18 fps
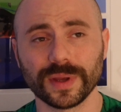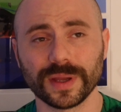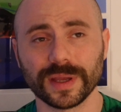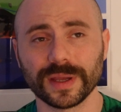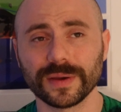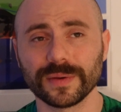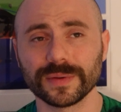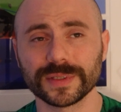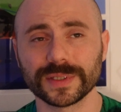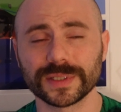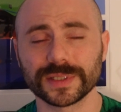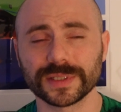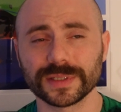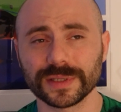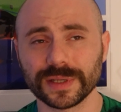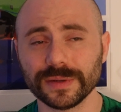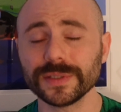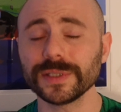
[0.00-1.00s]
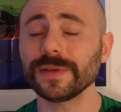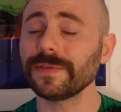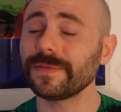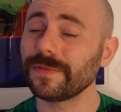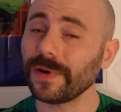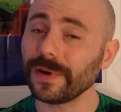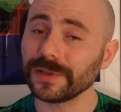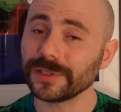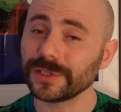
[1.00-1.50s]
It was a
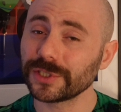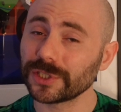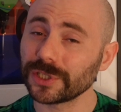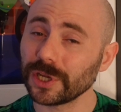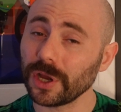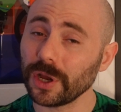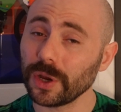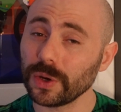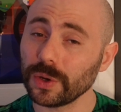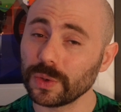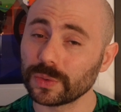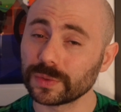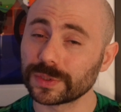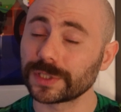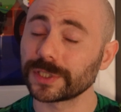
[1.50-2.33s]
fun show,